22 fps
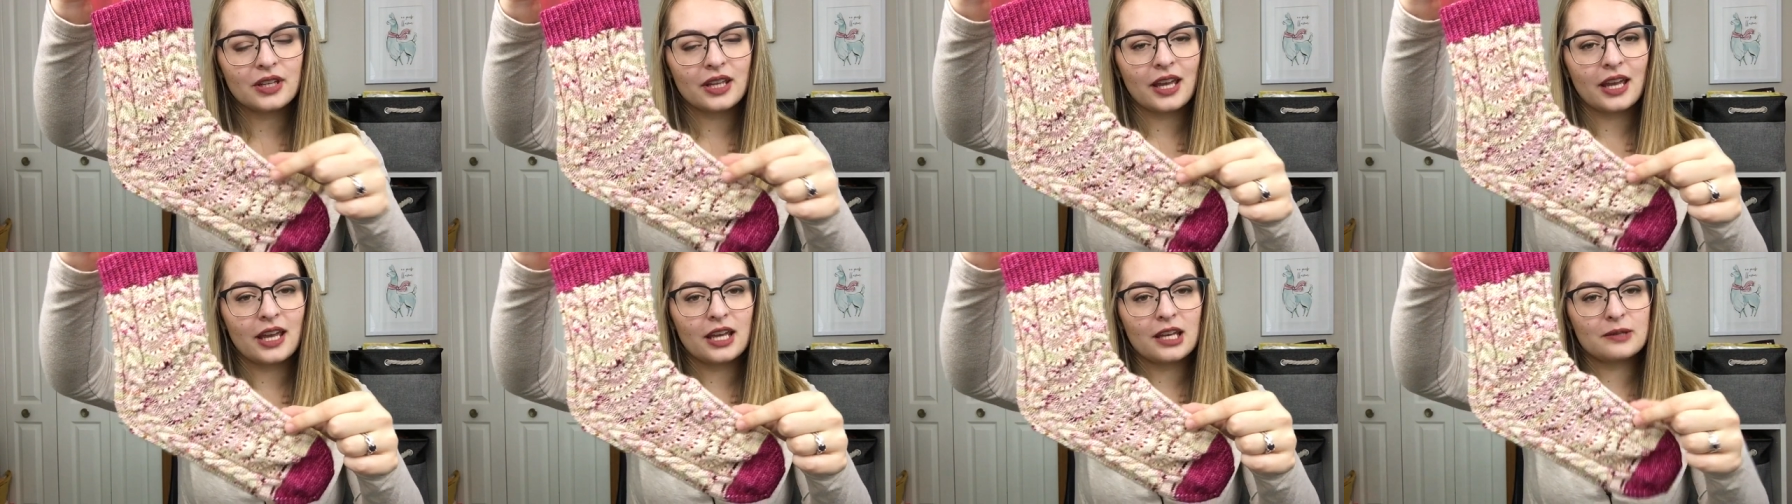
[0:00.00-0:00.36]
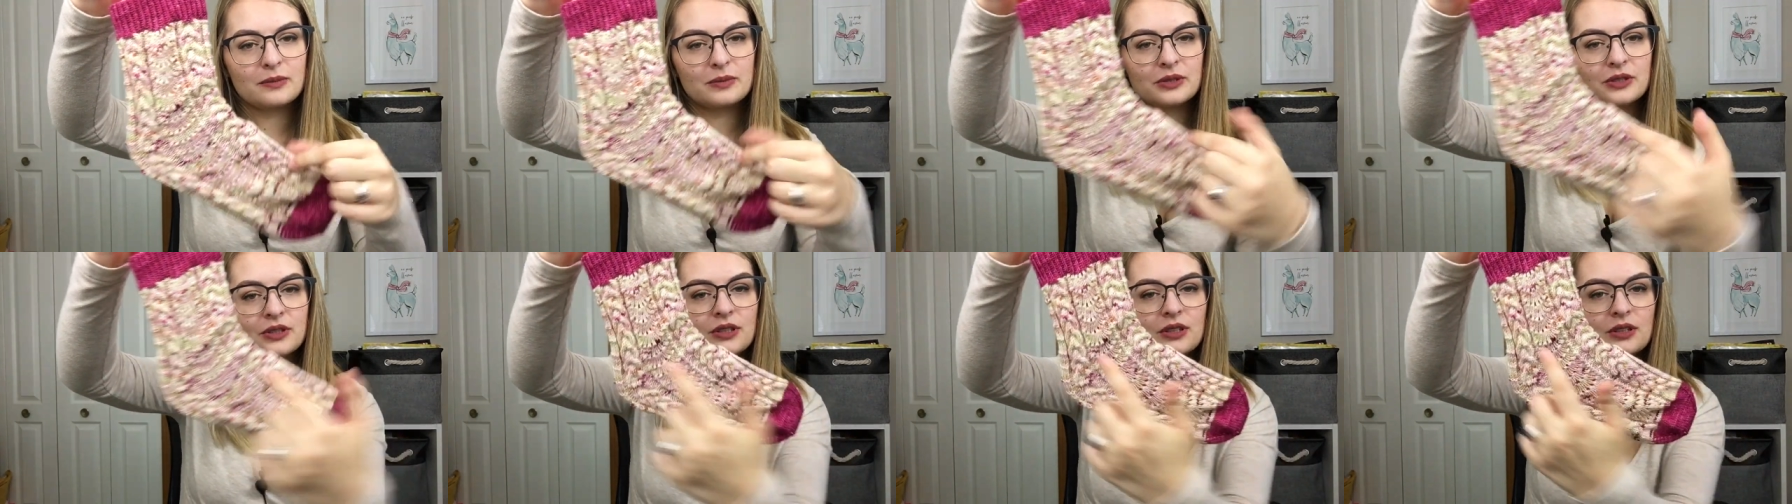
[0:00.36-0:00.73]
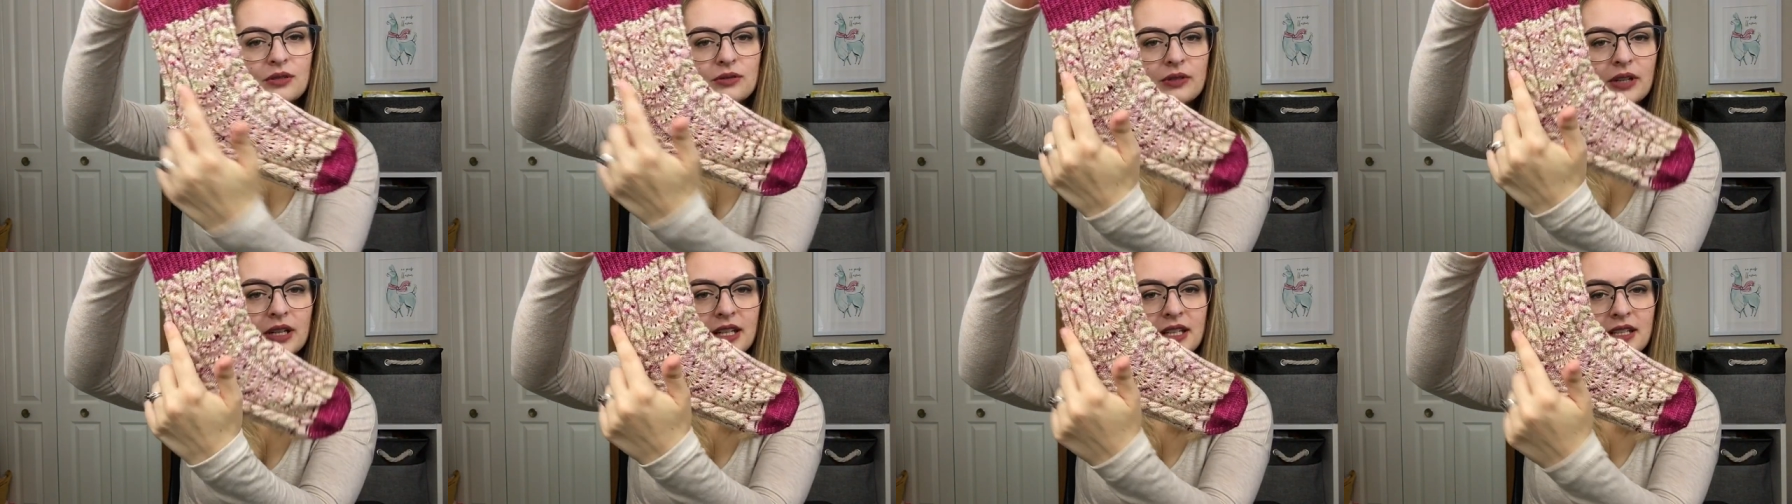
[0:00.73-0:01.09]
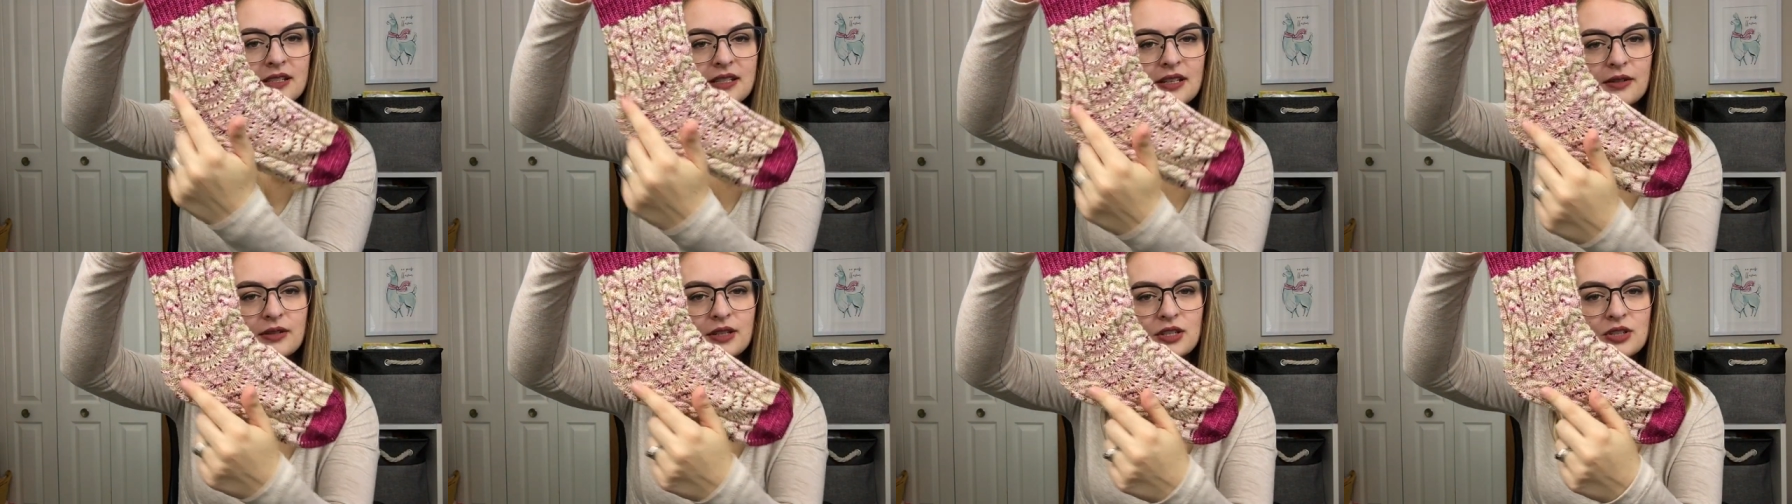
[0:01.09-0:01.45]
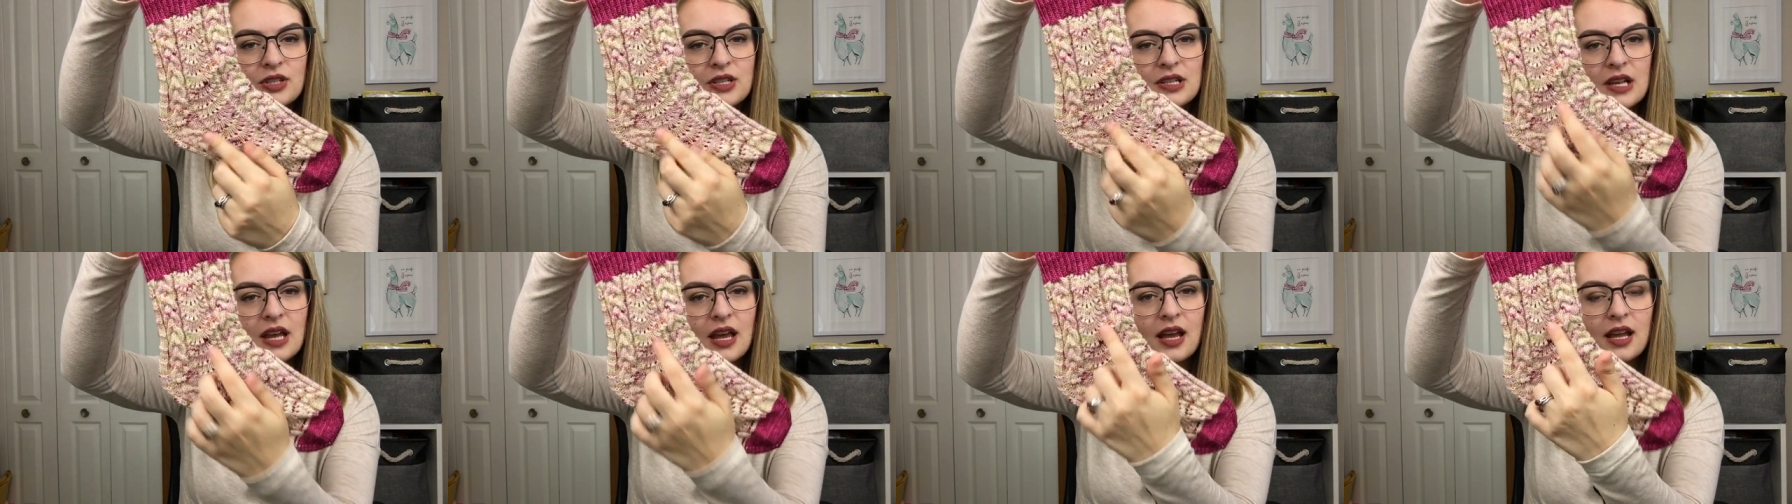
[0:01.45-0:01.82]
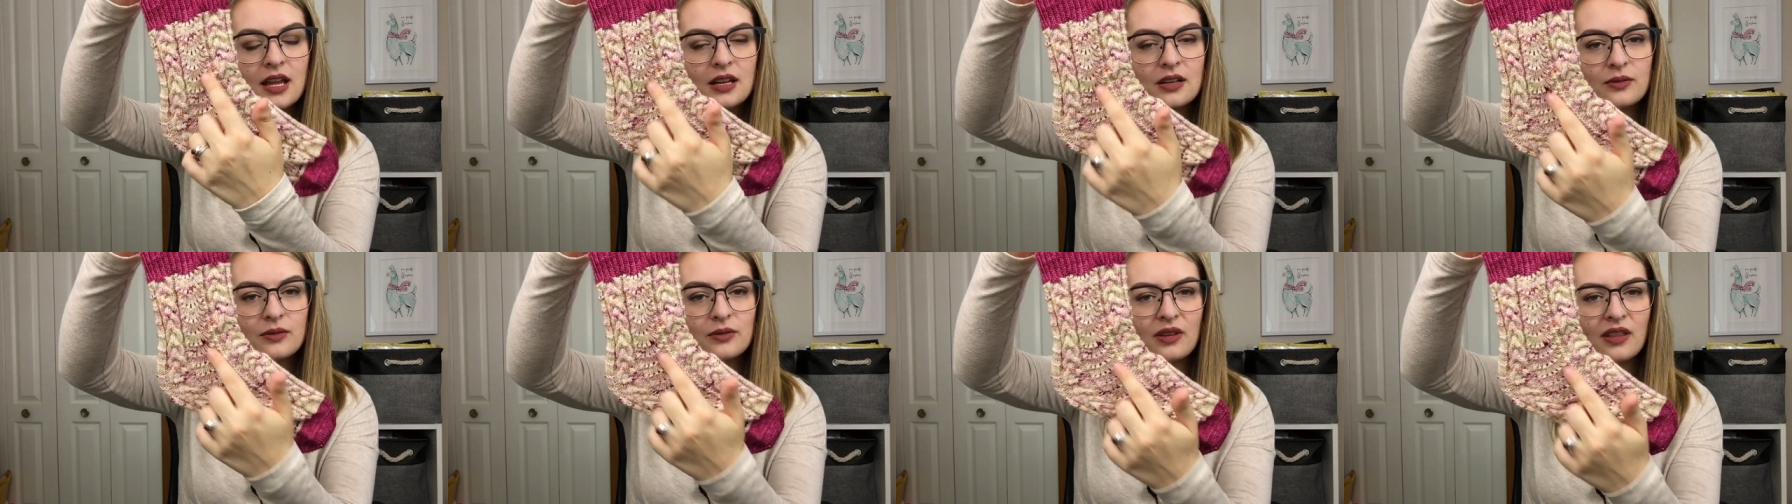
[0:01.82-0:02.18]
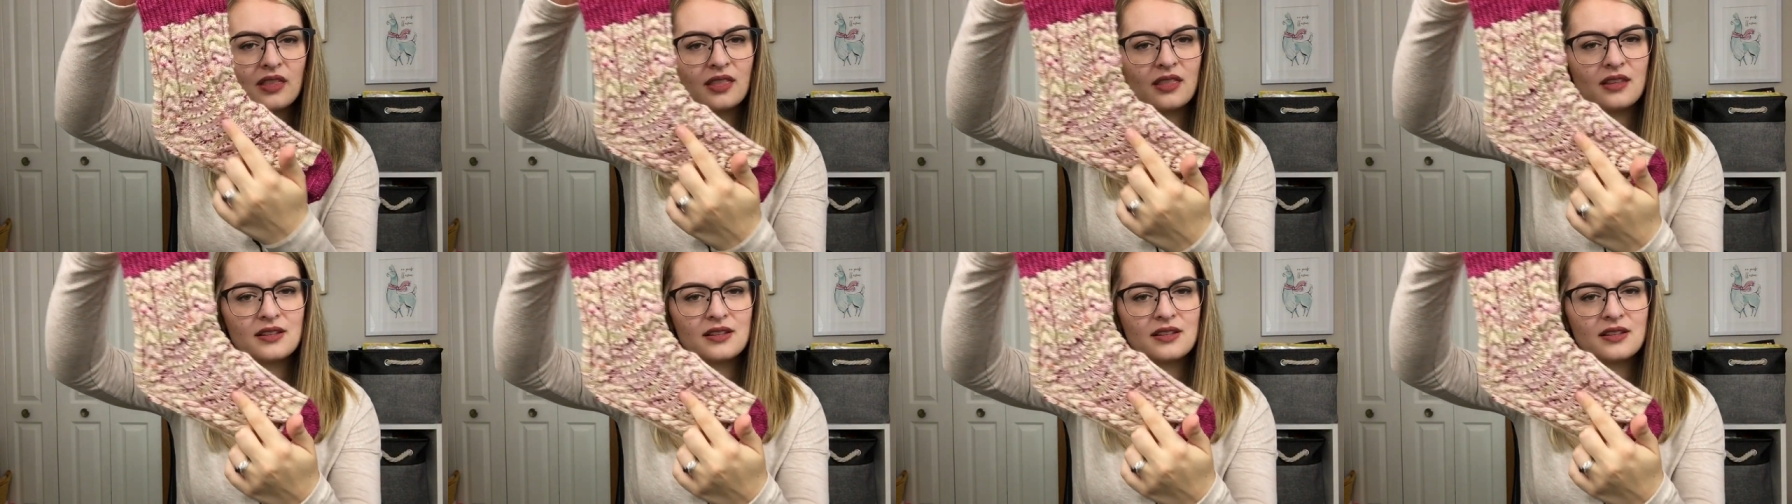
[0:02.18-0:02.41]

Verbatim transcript: cable running down each side with